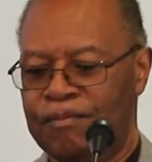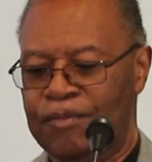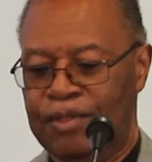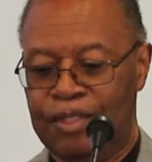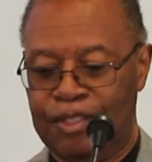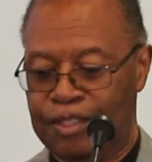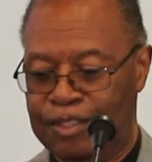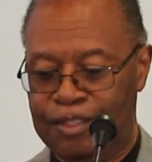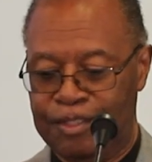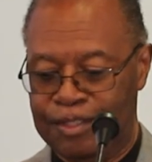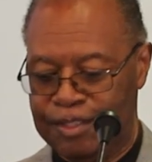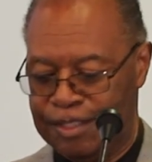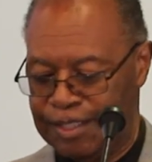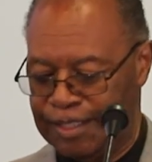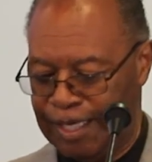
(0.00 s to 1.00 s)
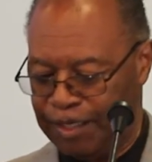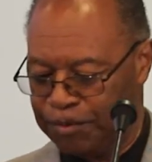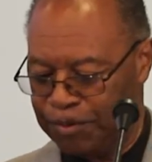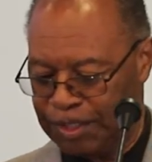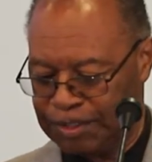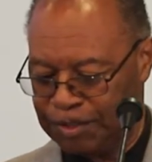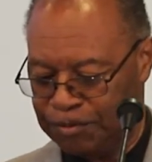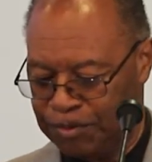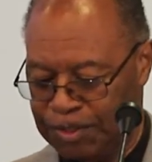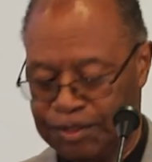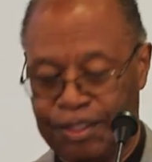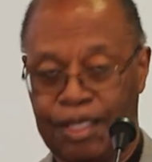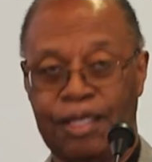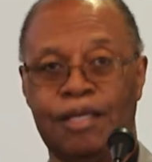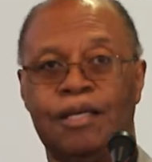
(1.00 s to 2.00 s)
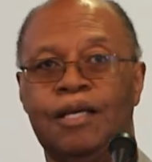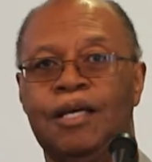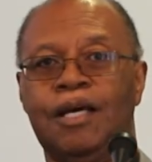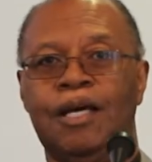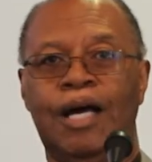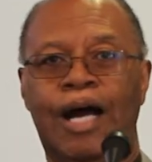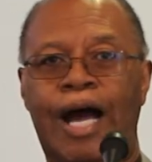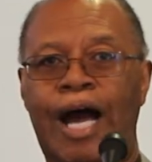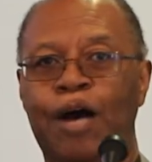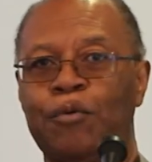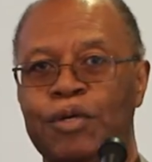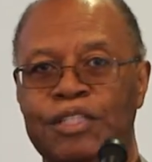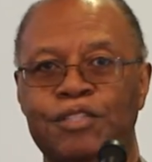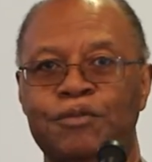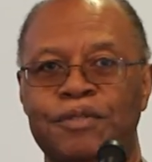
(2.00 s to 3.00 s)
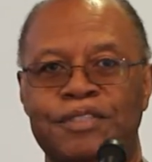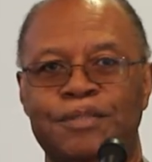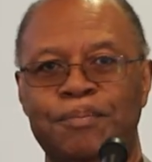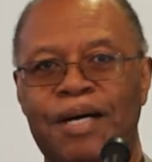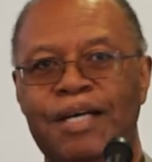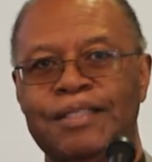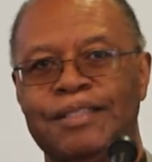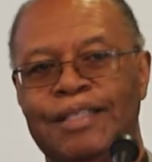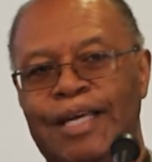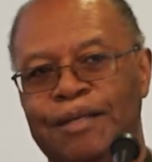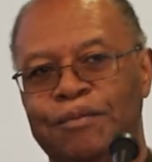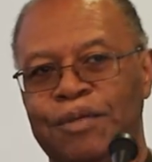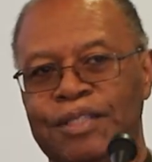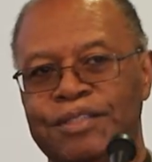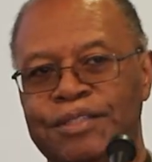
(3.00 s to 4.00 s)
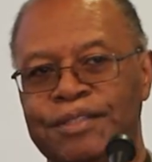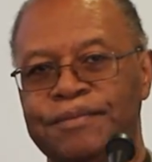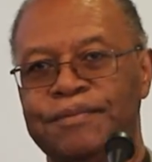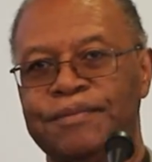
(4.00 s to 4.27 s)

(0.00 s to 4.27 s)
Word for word: And then that question will say, how would you respond to that question?